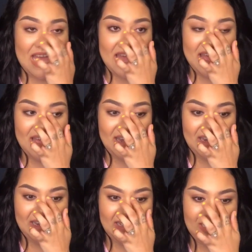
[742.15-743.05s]

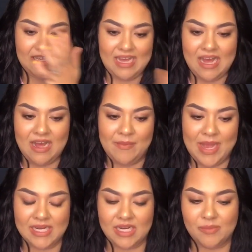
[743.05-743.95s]
And
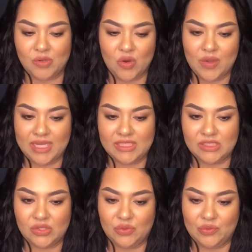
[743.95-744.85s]
I ended up going
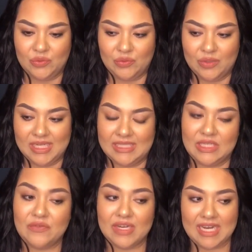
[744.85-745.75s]
to a
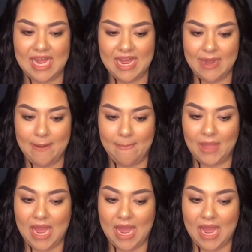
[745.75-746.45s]
different guy.